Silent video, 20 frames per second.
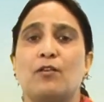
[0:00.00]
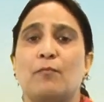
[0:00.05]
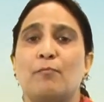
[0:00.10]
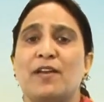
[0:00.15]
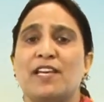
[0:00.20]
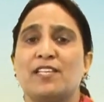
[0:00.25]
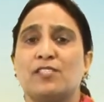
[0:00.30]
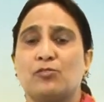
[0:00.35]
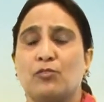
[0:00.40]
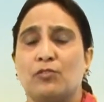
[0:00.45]

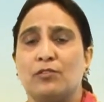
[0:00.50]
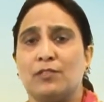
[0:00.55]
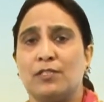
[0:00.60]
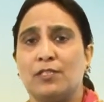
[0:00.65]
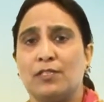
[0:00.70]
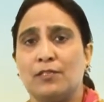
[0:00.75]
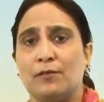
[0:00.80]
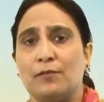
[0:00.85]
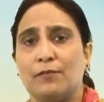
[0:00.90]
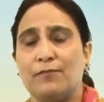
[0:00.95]
based on
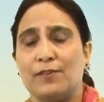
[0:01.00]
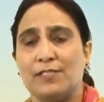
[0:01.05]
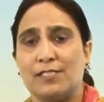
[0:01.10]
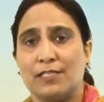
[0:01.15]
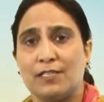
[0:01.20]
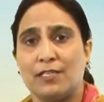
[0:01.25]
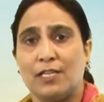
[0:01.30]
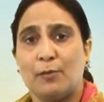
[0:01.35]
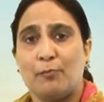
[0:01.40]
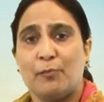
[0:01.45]
the
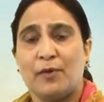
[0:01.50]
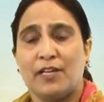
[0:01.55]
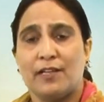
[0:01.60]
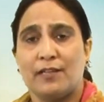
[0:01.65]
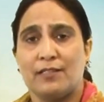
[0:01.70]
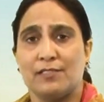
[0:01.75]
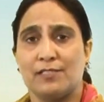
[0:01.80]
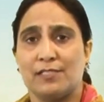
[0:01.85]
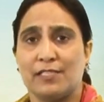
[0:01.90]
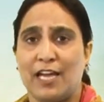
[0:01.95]
physical
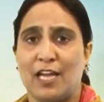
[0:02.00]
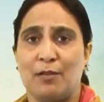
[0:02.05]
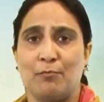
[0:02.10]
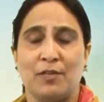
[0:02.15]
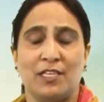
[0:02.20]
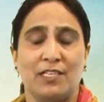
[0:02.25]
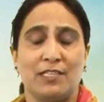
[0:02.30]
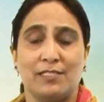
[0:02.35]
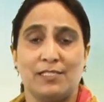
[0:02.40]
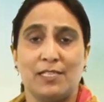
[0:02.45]
appearance can
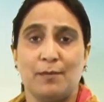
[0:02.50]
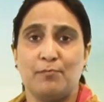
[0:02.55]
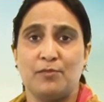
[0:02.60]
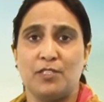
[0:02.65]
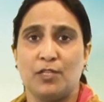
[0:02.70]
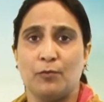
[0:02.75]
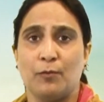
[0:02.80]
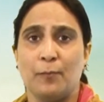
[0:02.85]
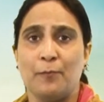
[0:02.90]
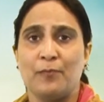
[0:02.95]
be
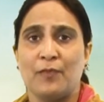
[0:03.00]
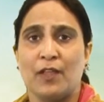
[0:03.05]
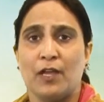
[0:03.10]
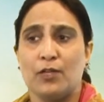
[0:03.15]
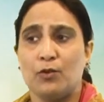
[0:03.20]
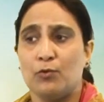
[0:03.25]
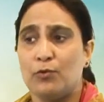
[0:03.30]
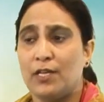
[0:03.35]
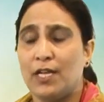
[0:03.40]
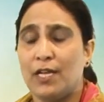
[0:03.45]
deceptive.
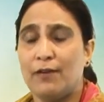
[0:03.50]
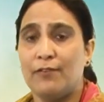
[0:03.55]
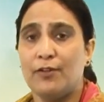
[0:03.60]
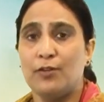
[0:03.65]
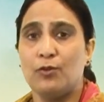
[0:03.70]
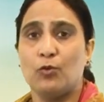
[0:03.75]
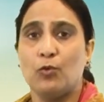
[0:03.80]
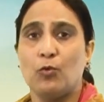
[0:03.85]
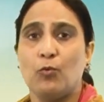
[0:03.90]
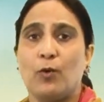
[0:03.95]
You never
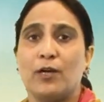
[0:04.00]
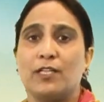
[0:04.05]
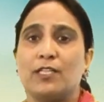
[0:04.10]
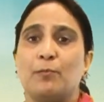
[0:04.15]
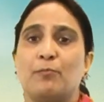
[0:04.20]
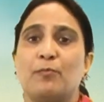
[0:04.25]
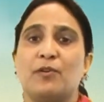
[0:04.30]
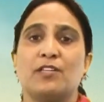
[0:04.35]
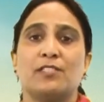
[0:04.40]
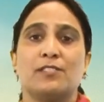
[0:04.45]
know what the
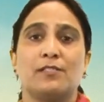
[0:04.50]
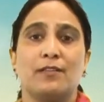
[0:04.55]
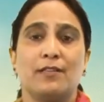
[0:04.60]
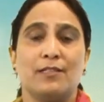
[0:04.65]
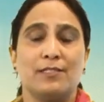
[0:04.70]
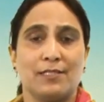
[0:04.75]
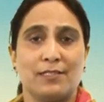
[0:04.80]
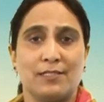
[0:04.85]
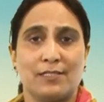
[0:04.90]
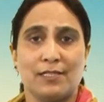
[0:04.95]
person
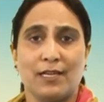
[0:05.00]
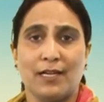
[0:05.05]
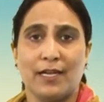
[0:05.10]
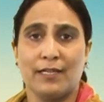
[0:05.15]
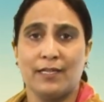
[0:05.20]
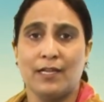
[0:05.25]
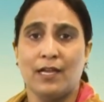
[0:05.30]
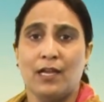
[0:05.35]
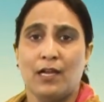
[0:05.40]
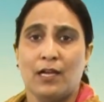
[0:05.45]
is
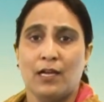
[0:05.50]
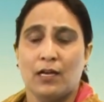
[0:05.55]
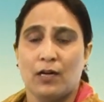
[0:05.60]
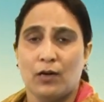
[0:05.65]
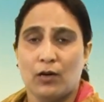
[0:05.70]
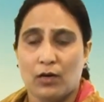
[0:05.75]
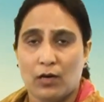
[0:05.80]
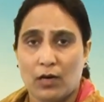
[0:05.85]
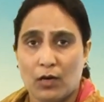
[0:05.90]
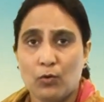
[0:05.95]
inside,
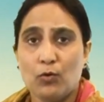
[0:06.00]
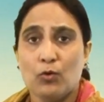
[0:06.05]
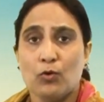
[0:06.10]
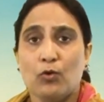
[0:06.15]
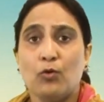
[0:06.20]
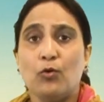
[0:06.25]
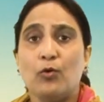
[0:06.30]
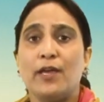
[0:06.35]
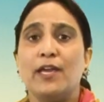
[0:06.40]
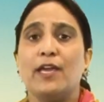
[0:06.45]

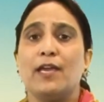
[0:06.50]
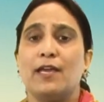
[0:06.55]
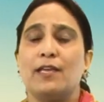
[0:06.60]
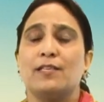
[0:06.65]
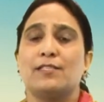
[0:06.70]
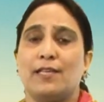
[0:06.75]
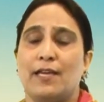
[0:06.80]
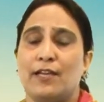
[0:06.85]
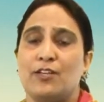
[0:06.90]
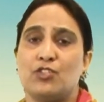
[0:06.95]
who he
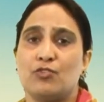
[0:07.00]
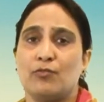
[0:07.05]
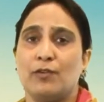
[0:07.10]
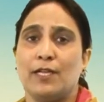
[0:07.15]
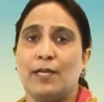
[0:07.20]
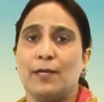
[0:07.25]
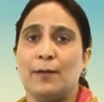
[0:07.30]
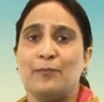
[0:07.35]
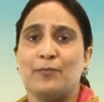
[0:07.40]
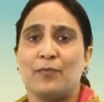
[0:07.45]
is
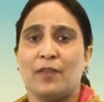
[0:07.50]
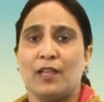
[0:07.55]
actually.